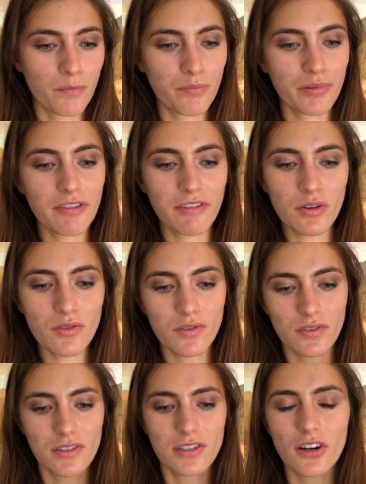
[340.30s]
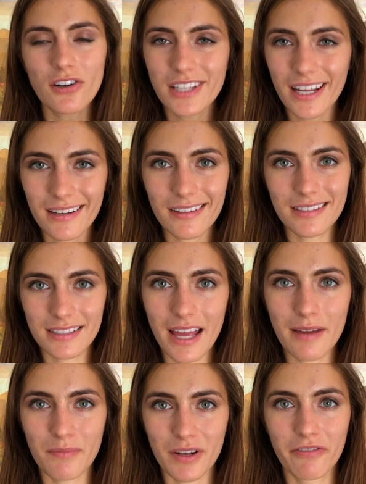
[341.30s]
But if you start to get a
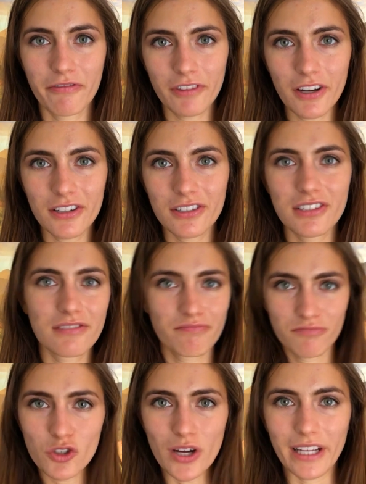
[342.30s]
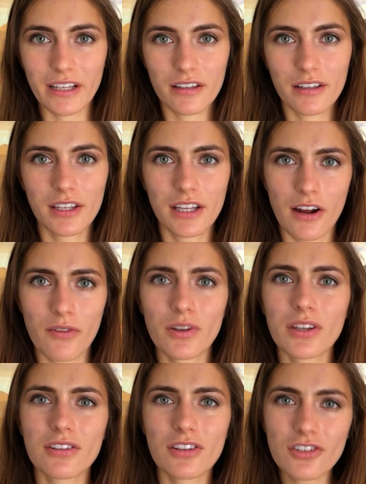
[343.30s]
slight bit of thirst, drink. You know,
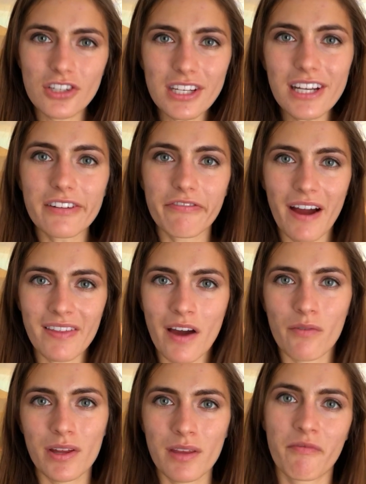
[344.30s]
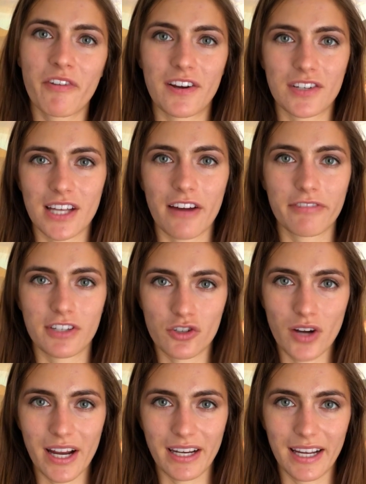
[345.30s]
you just need to find that rhythm for yourself in
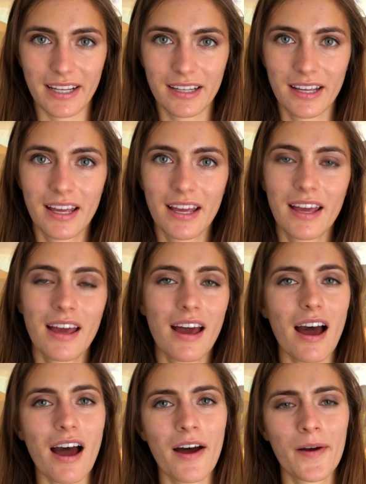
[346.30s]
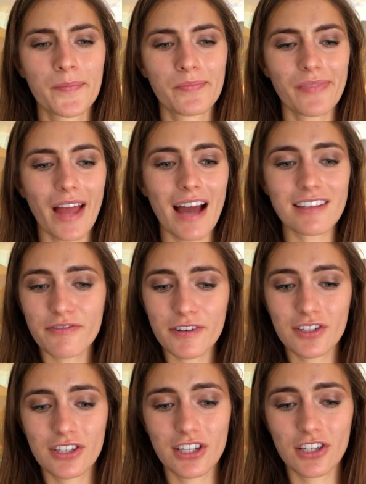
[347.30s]
training. As for
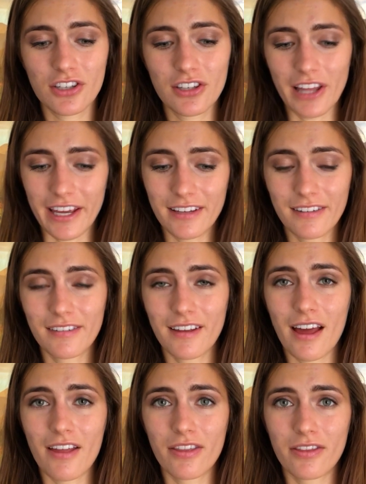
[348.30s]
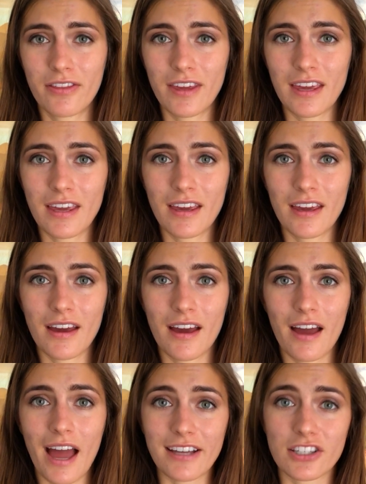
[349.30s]
like the
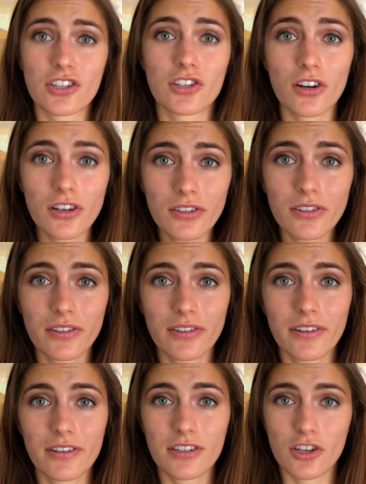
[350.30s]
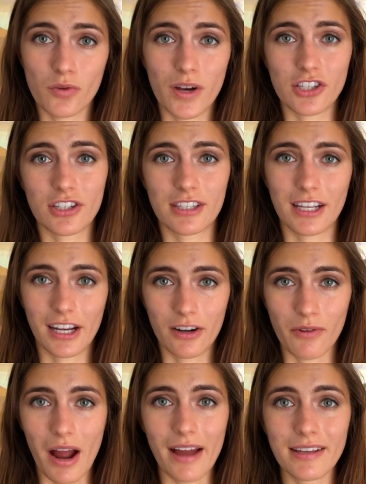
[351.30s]
external situations that can
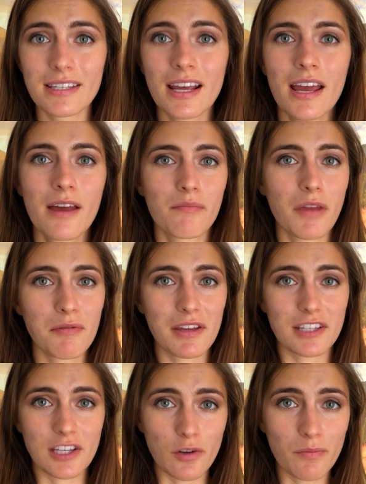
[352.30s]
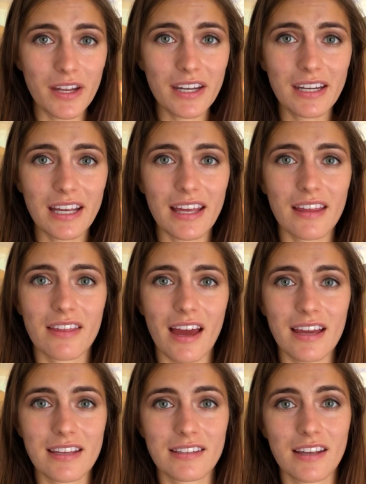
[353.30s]
arise, maybe it's humidity
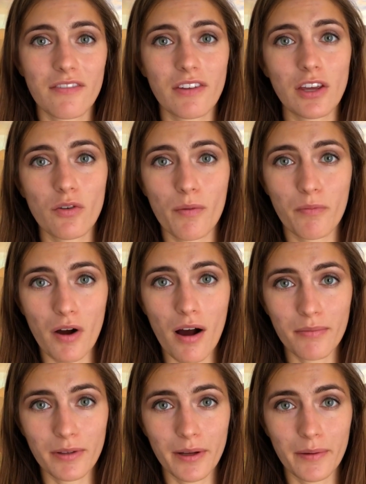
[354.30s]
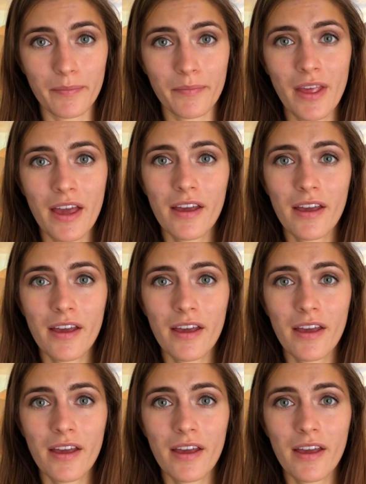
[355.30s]
that is giving you a problem,